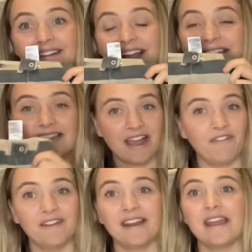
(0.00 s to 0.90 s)
a
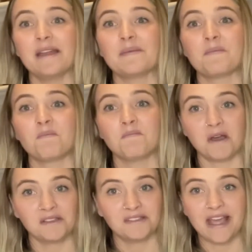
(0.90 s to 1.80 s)
definite
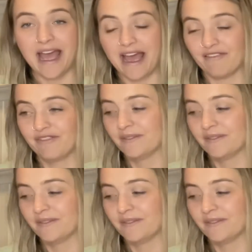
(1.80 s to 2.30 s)
must-have.